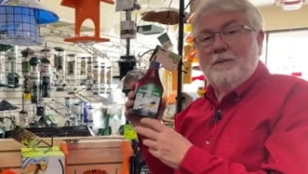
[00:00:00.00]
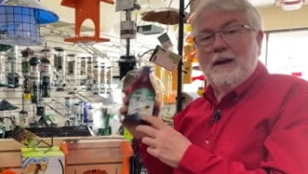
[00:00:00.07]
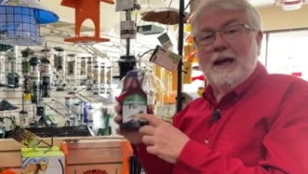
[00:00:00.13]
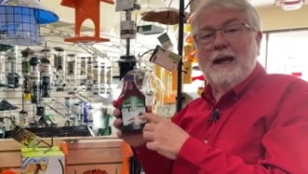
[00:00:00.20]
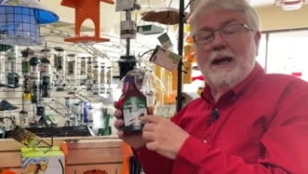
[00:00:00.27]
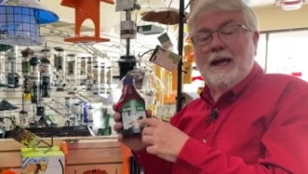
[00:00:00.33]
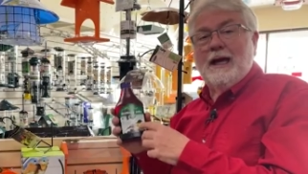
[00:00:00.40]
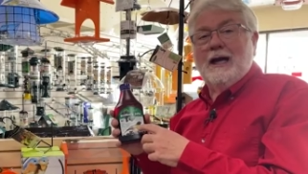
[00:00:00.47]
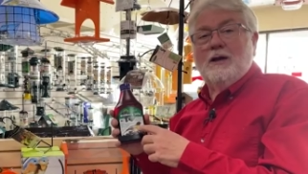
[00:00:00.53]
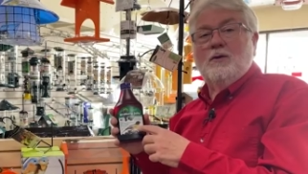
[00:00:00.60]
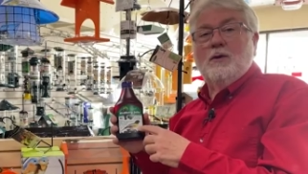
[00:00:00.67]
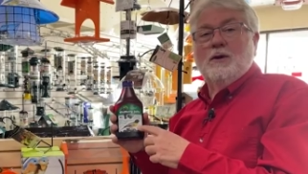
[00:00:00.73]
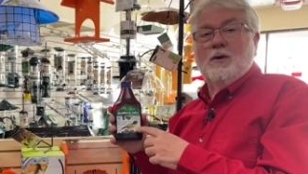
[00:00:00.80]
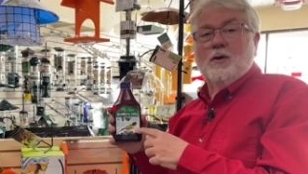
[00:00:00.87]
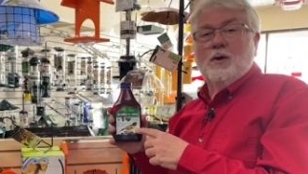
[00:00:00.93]
a big
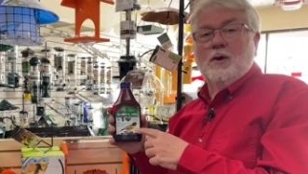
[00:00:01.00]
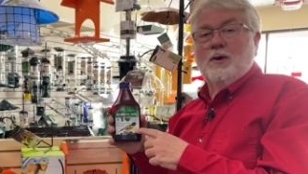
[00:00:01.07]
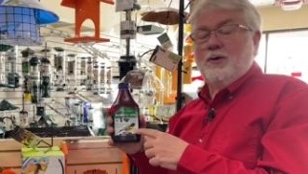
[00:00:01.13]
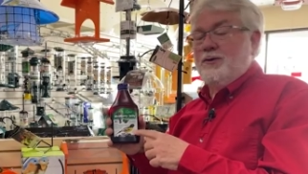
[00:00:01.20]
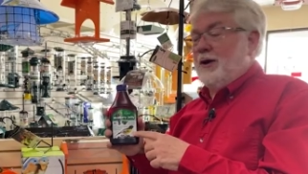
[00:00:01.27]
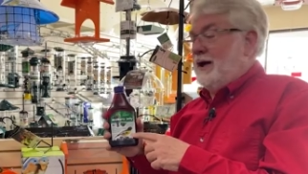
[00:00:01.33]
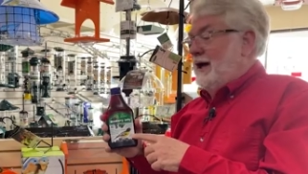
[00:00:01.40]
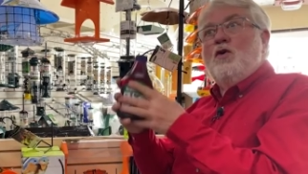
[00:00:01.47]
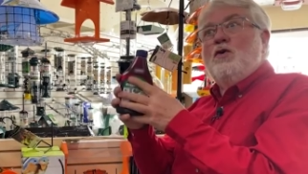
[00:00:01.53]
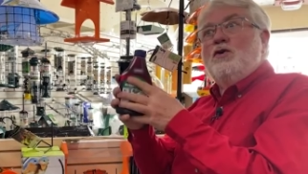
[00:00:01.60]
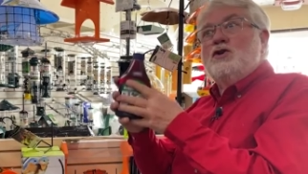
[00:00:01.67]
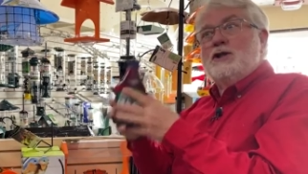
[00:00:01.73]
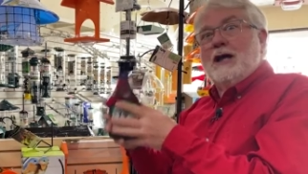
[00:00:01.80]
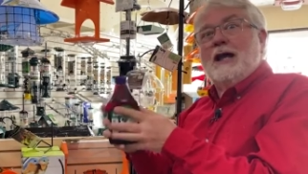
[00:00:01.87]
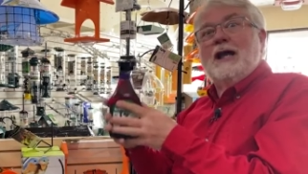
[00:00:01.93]
hit with orioles.
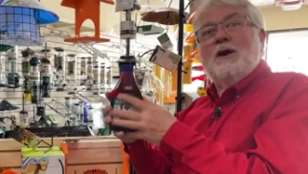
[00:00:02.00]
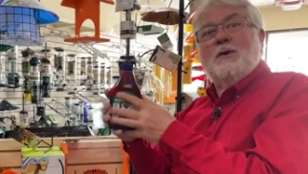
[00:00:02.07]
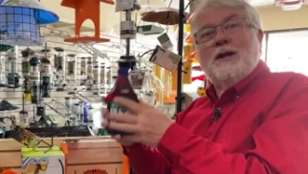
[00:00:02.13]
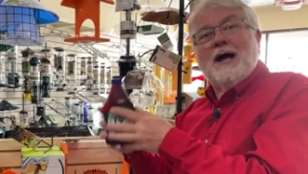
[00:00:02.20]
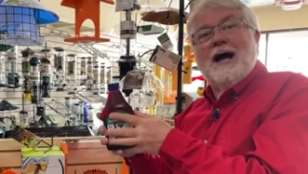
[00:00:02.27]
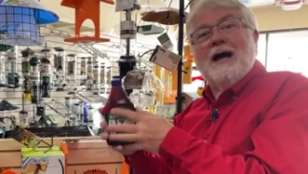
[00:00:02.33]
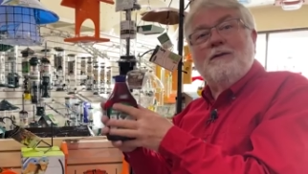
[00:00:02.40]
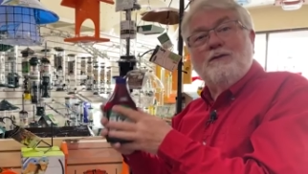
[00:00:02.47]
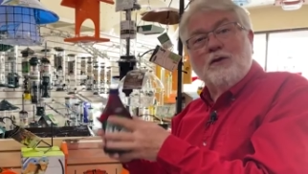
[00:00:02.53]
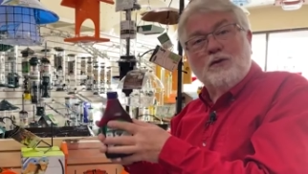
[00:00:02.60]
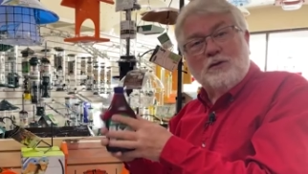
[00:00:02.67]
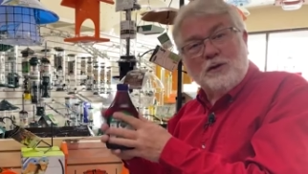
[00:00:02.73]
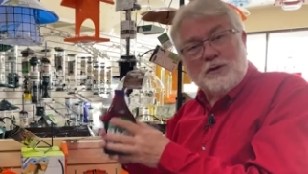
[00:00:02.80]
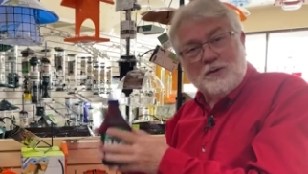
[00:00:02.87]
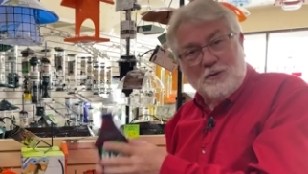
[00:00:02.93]
No jelly with high
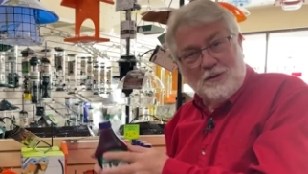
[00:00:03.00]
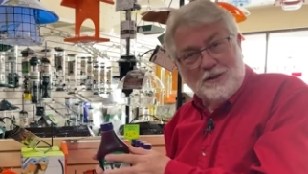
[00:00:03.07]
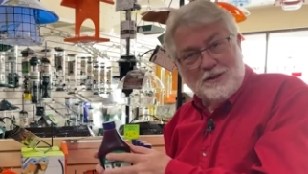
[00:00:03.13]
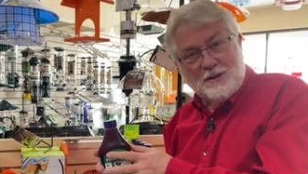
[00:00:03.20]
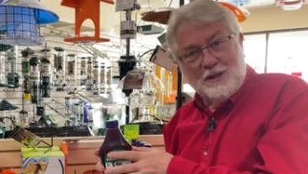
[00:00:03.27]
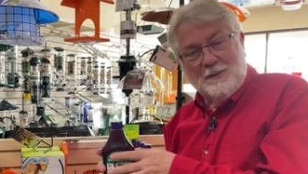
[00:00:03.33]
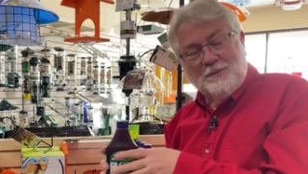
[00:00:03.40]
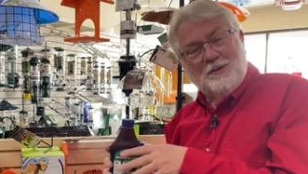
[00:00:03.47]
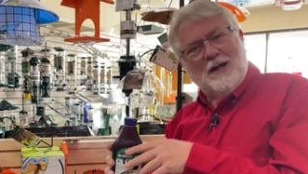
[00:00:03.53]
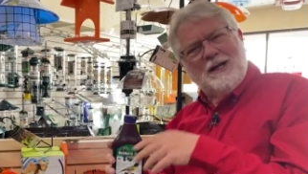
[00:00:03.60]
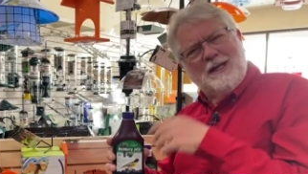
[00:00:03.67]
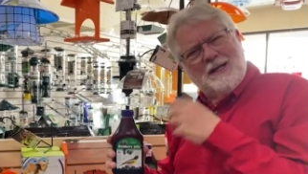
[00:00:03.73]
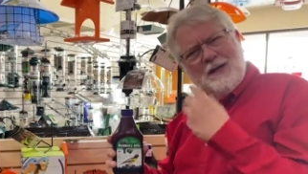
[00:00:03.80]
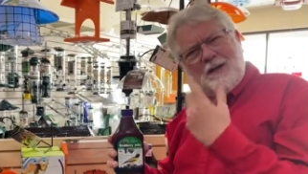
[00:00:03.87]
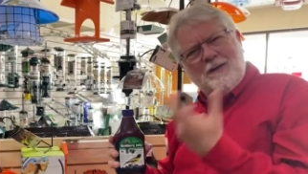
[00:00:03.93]
fructose corn syrup.
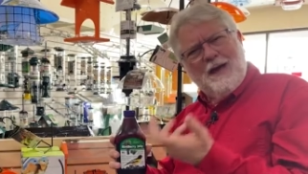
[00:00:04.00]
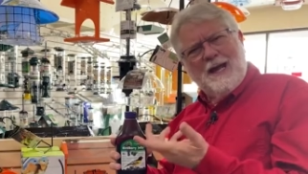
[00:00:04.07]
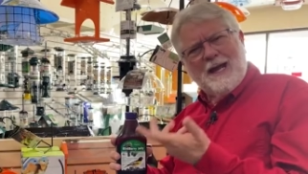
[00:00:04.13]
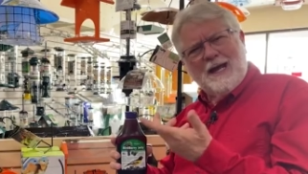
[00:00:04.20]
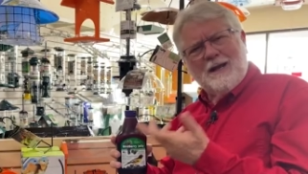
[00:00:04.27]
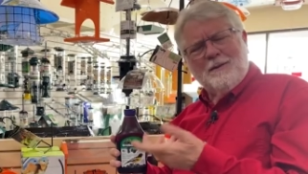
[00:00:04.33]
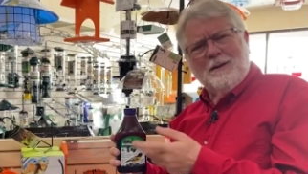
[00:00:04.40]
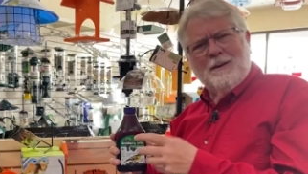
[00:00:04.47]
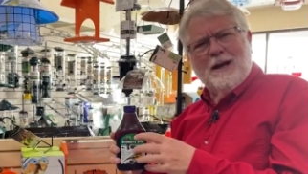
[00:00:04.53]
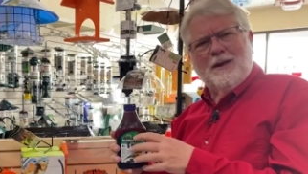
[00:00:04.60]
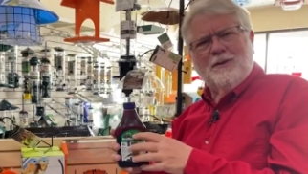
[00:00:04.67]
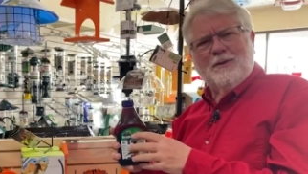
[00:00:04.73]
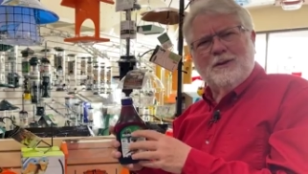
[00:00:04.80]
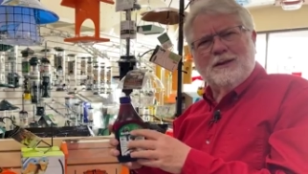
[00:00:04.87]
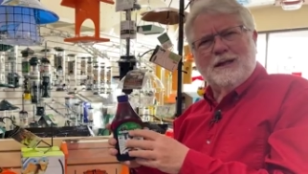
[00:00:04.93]
Trying to get all that out of my
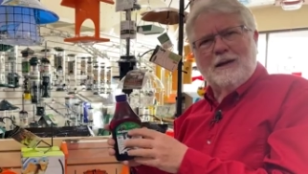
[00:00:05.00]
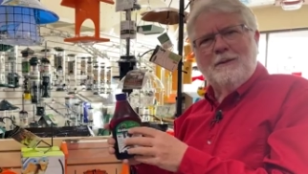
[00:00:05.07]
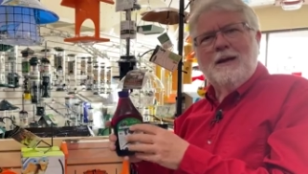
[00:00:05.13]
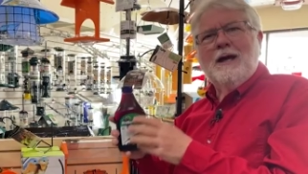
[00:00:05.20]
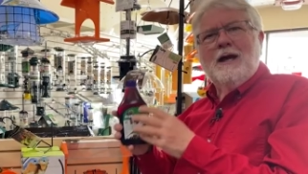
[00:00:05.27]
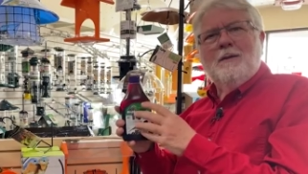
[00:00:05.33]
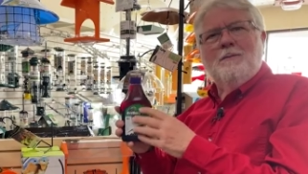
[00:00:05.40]
mouth at one time.